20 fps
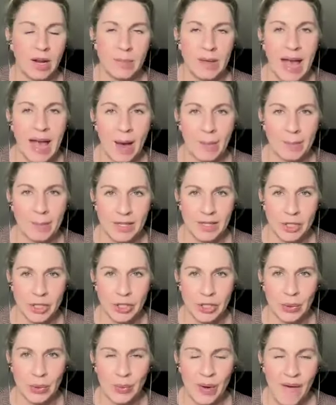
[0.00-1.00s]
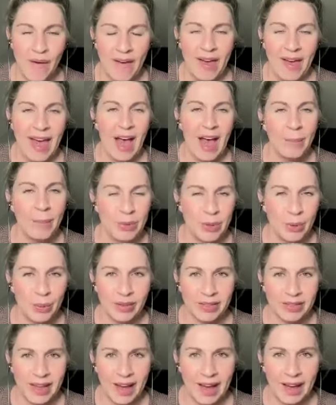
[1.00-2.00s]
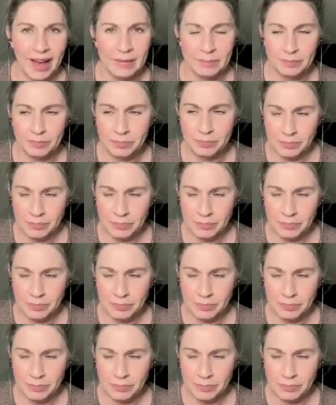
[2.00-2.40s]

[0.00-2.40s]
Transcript: I'd be happy to help you with that.